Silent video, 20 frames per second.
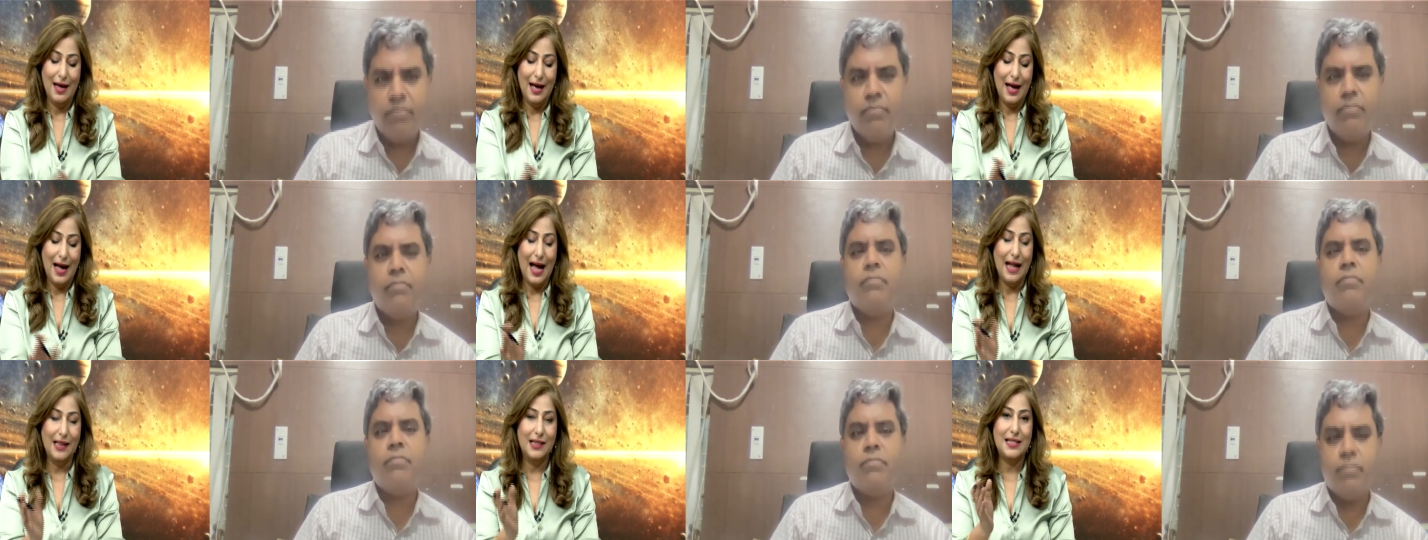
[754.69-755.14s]

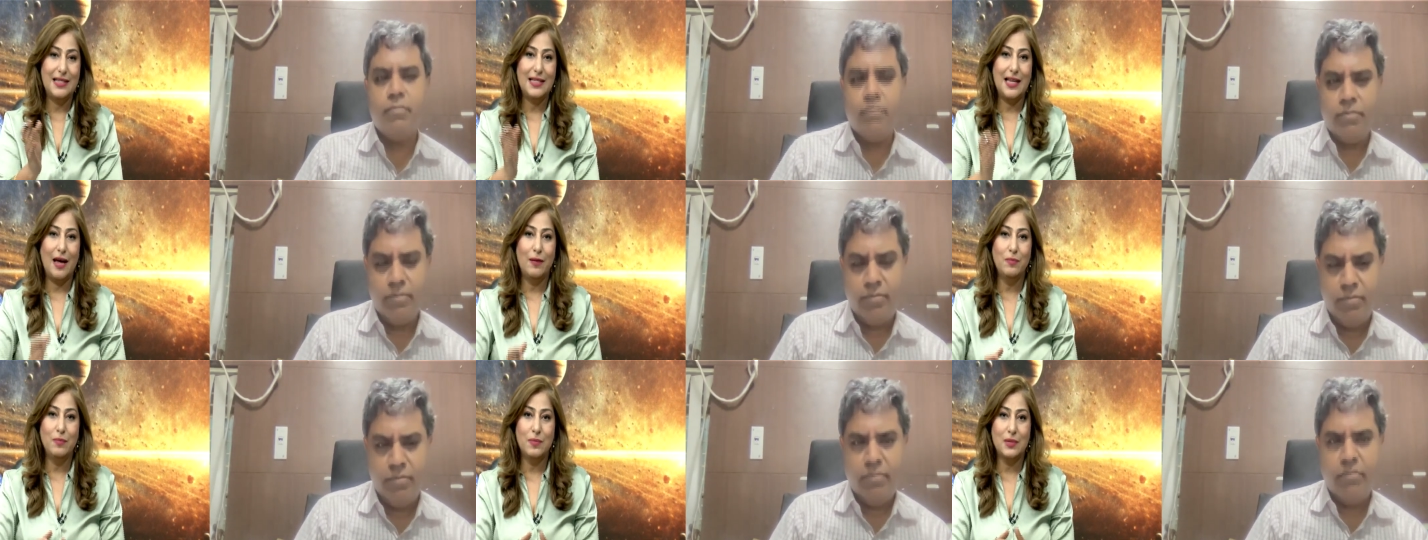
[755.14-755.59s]
Speaker 1: at the
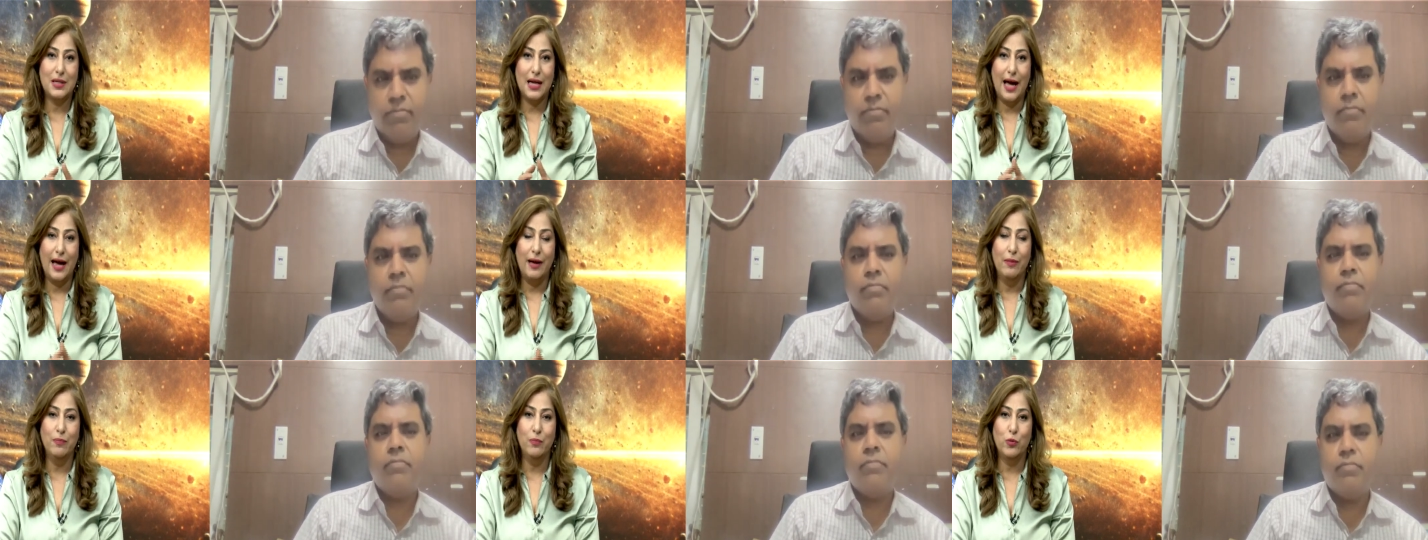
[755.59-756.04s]
same
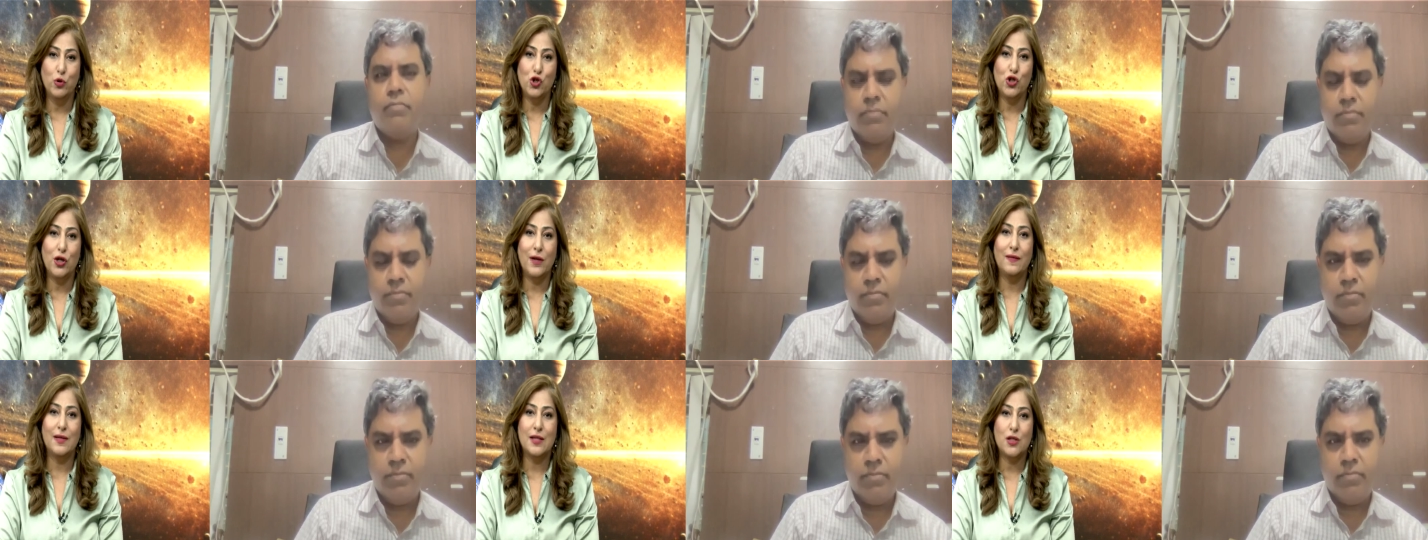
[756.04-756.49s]
time,
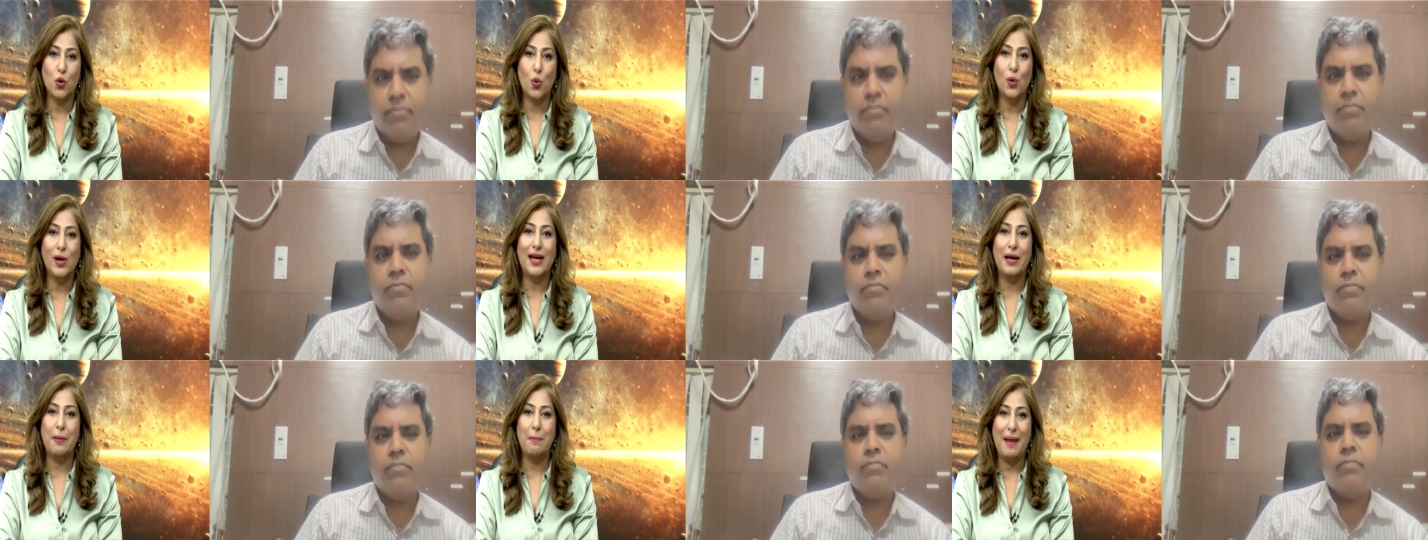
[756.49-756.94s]
pushing this whole
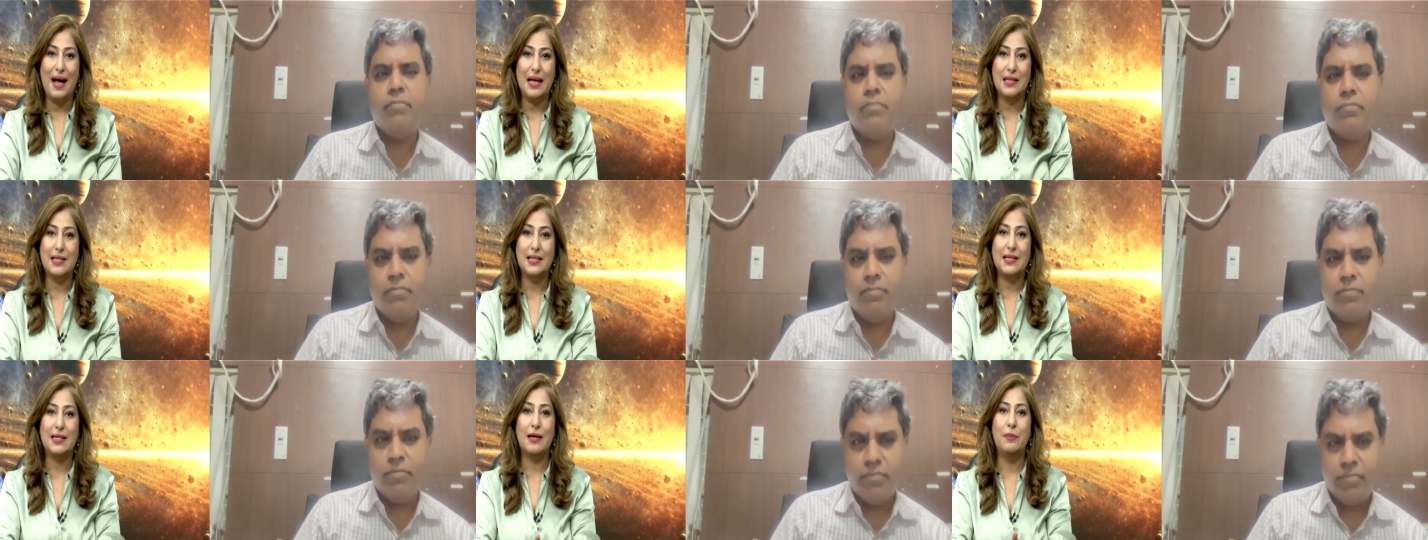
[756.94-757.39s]

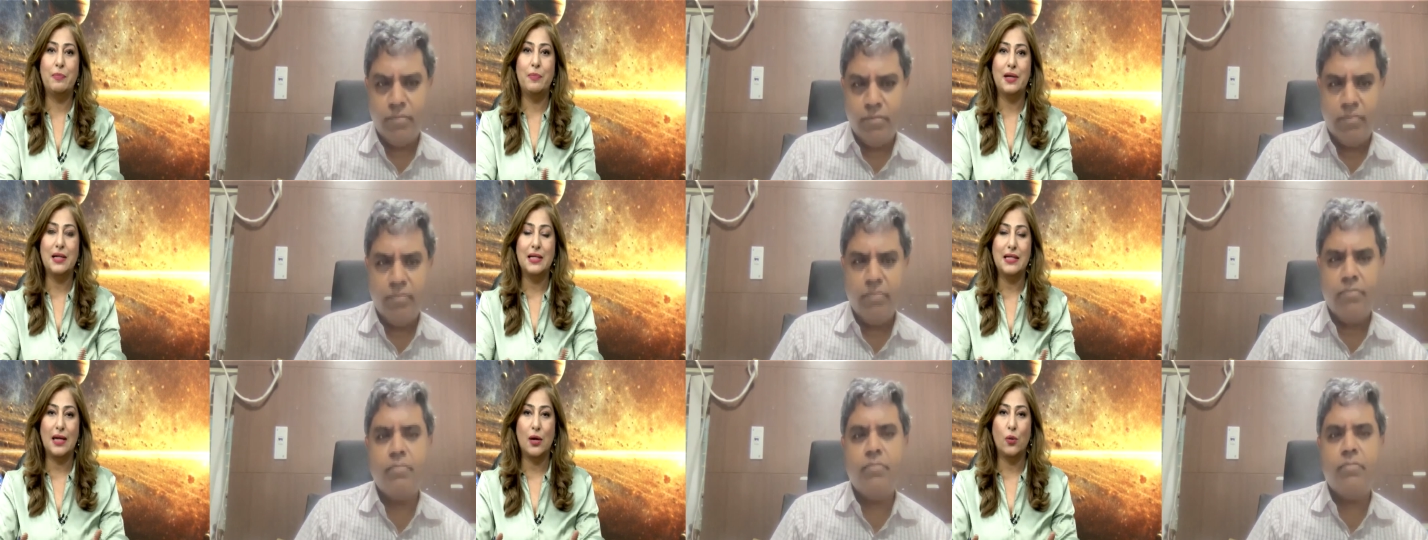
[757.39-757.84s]
capacity
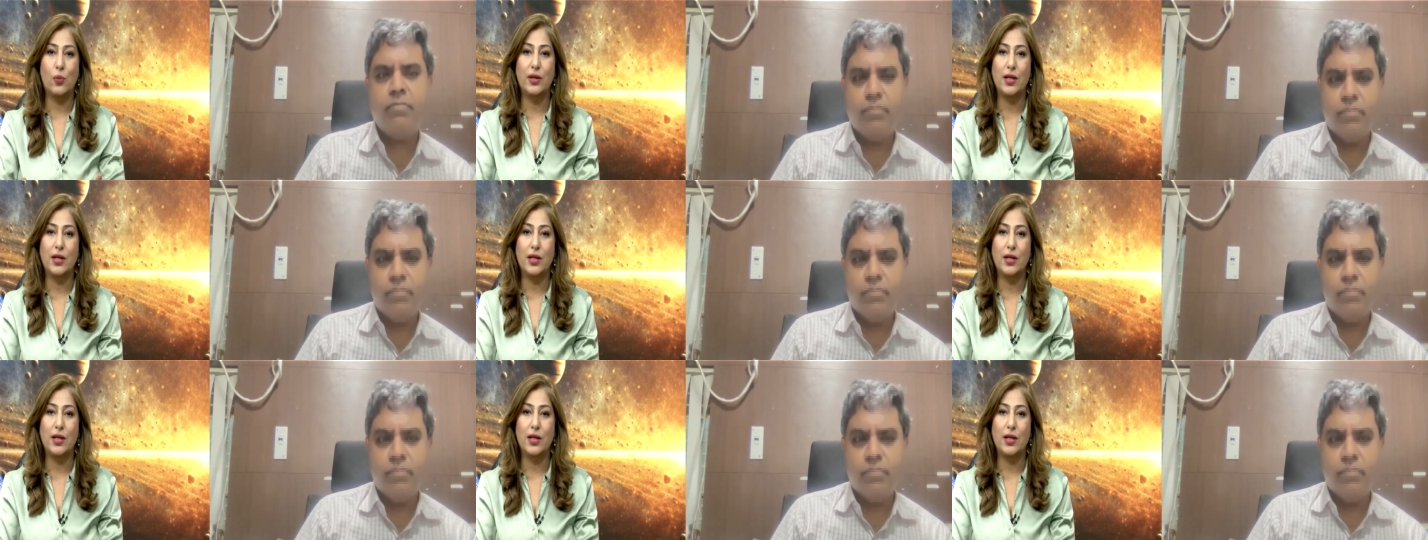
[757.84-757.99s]
building with